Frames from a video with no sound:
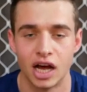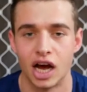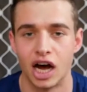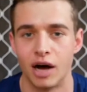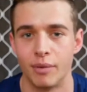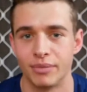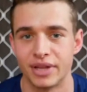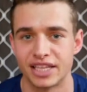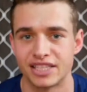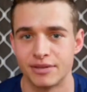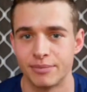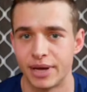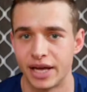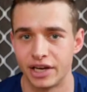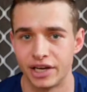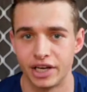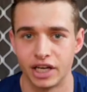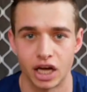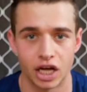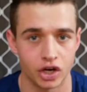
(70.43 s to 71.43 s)
That's
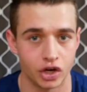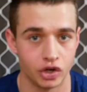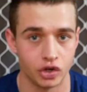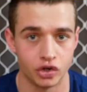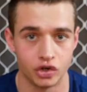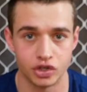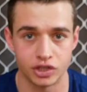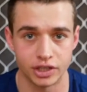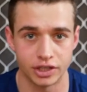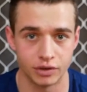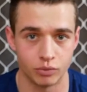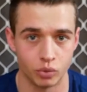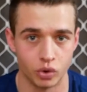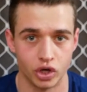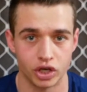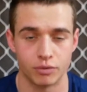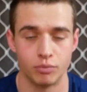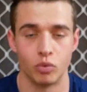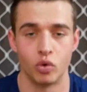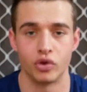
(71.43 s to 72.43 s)
about it. I don't usually
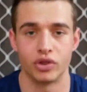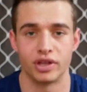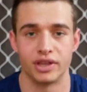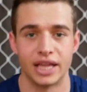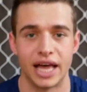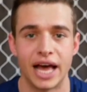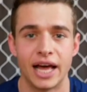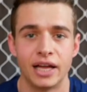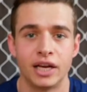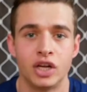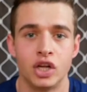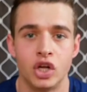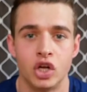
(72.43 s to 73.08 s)
work more than that.